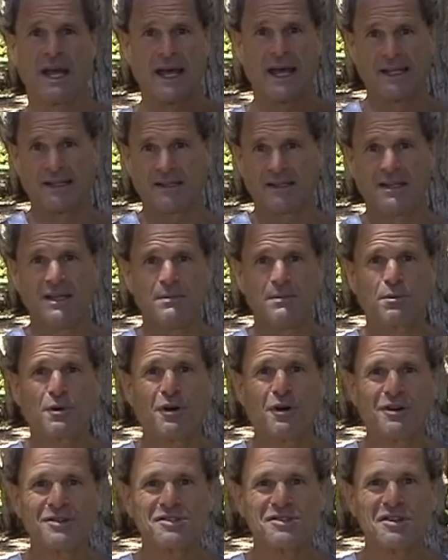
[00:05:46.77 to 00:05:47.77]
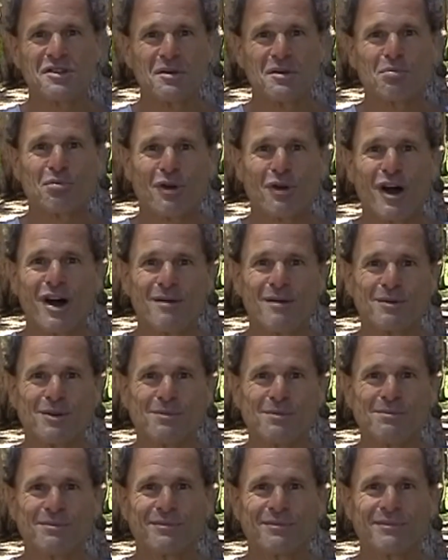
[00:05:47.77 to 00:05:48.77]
and keep causing the problem.